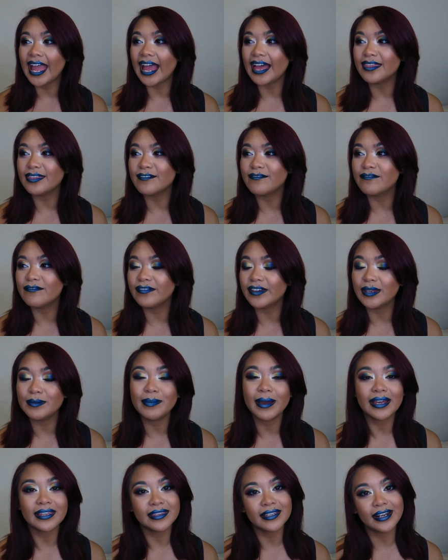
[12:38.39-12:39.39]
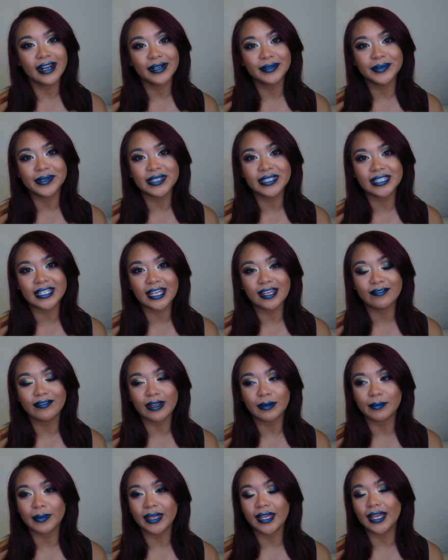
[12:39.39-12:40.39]
and the feedback that I receive
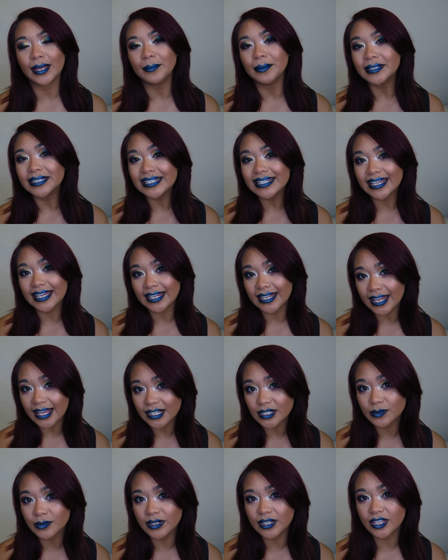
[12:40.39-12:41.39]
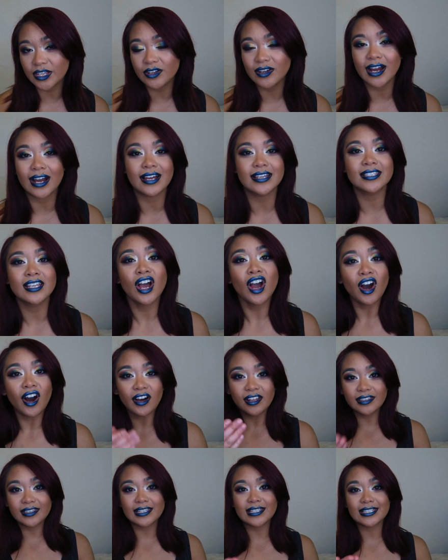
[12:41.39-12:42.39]
and being able to connect with you guys
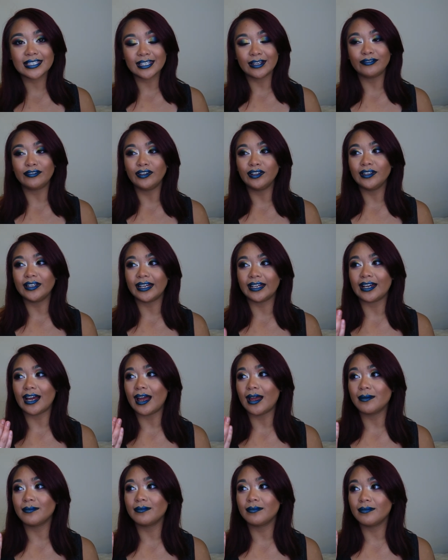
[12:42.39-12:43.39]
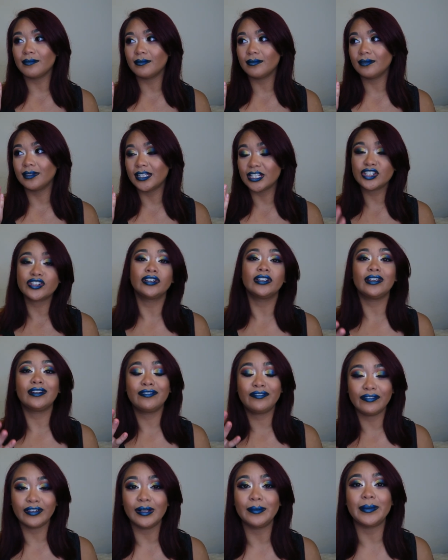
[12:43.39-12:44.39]
on this level like I'm
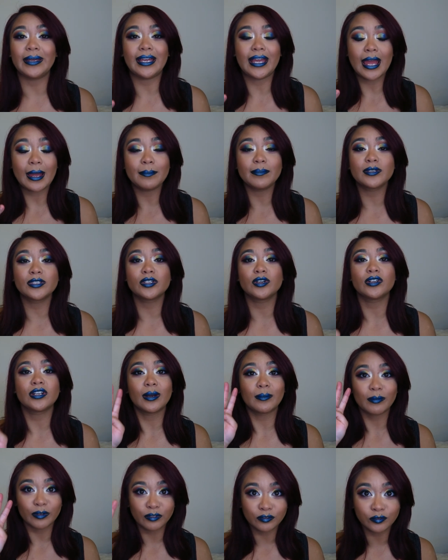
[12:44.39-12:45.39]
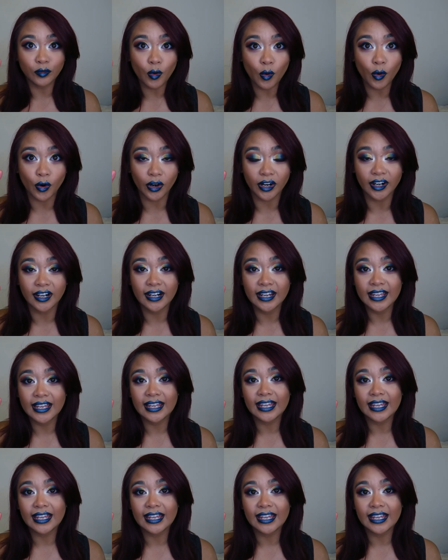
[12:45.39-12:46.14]
literally filming episode number four